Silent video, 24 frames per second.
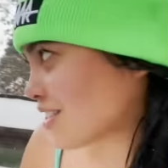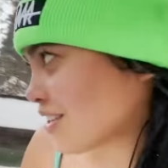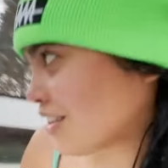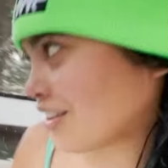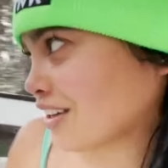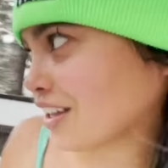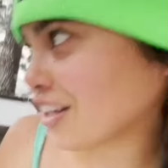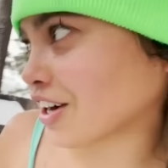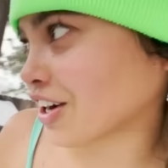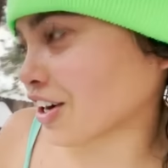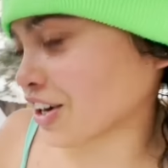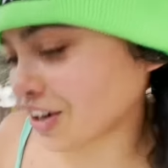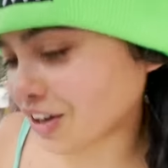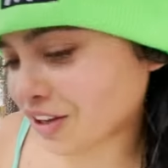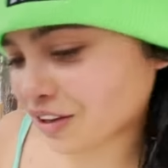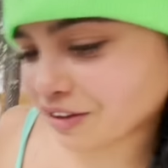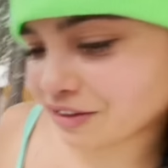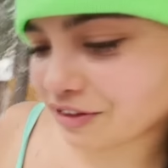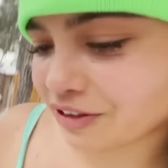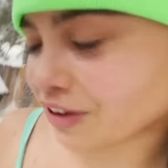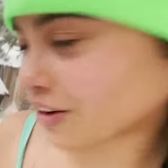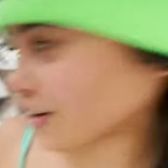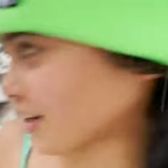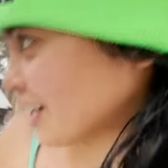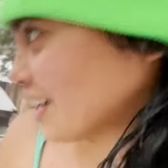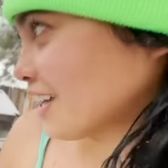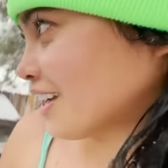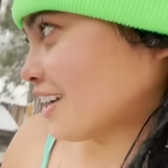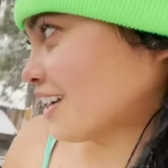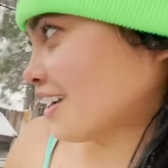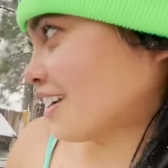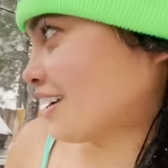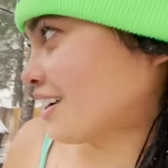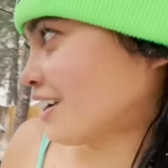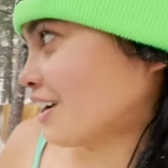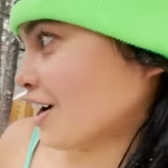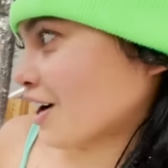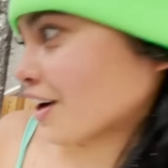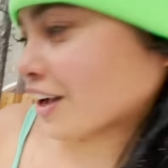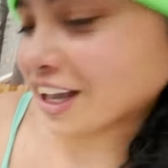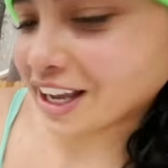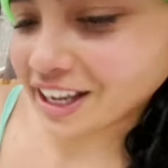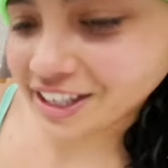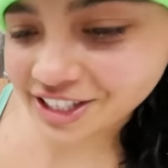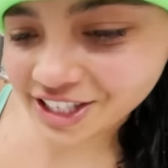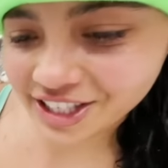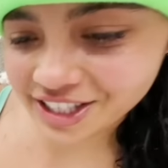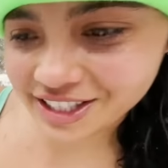I'll let her go for it.
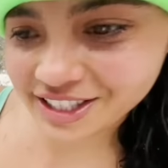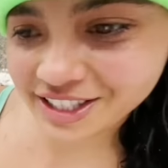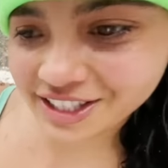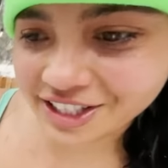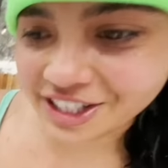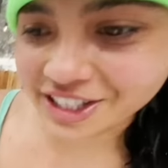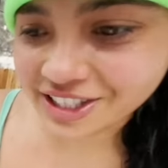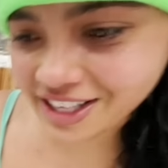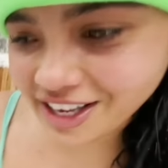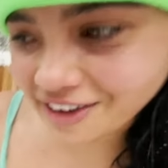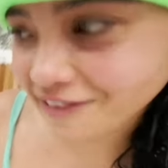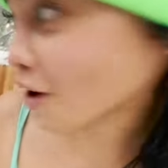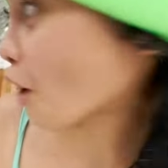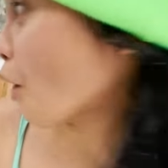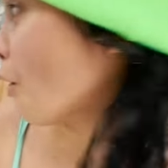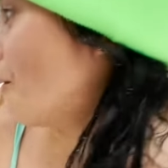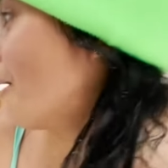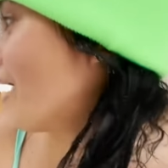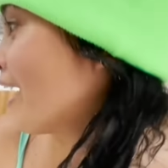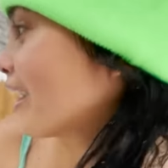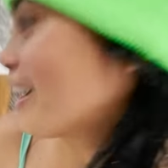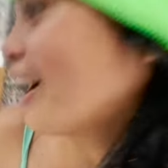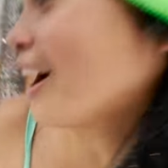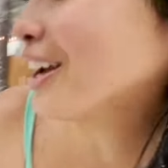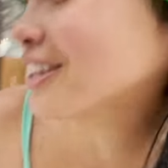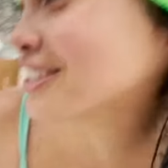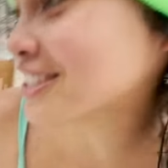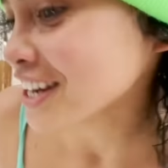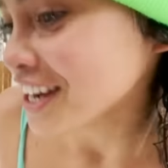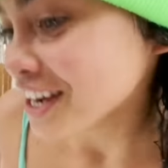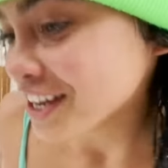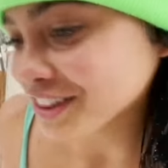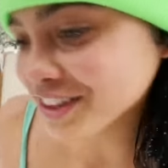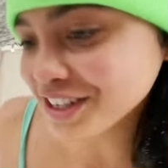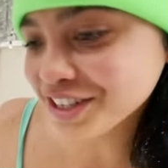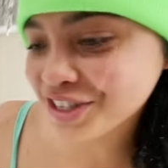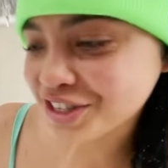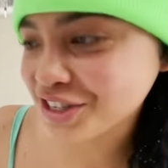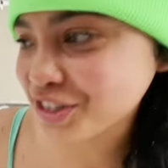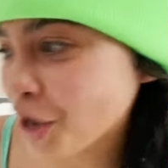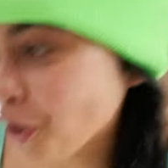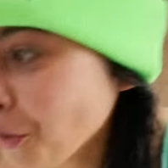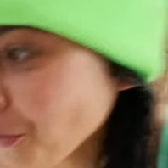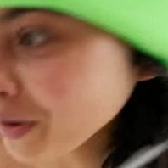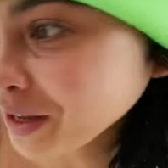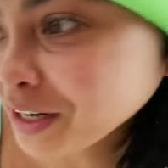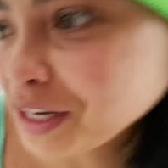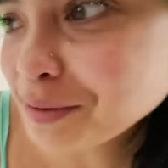Okay, she's she's giving, oh my gosh, the
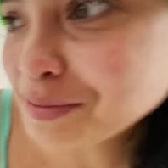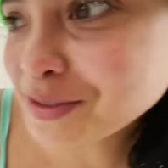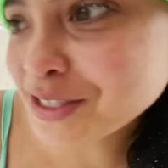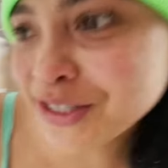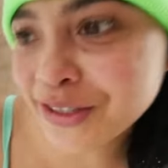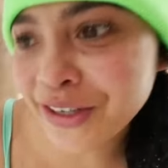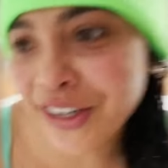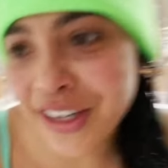snow went up to